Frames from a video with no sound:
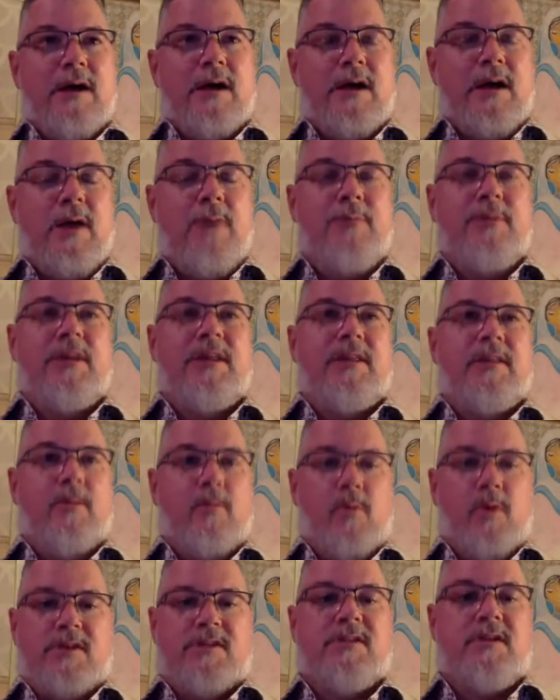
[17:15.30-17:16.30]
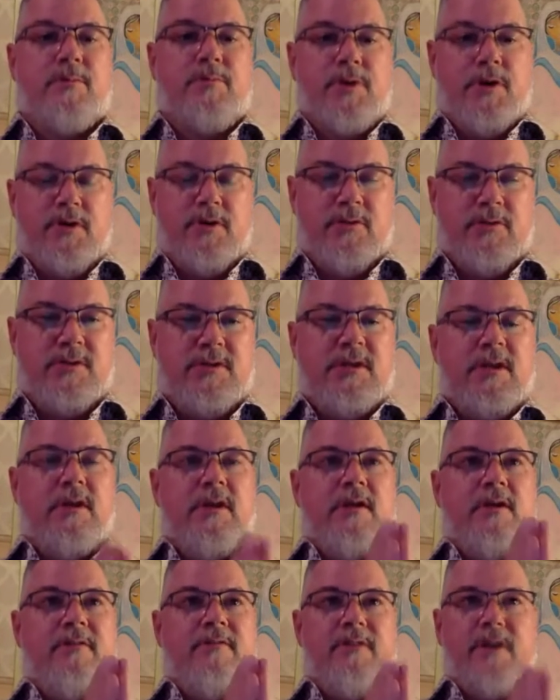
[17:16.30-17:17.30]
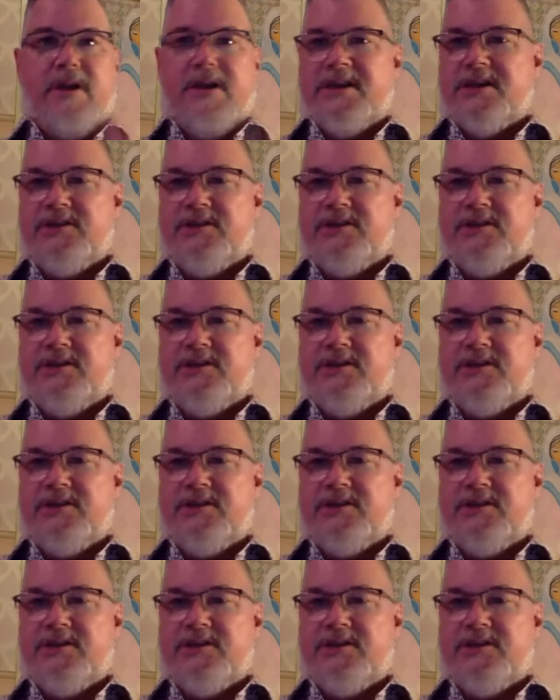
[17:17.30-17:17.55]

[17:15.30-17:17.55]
company that wants to produce very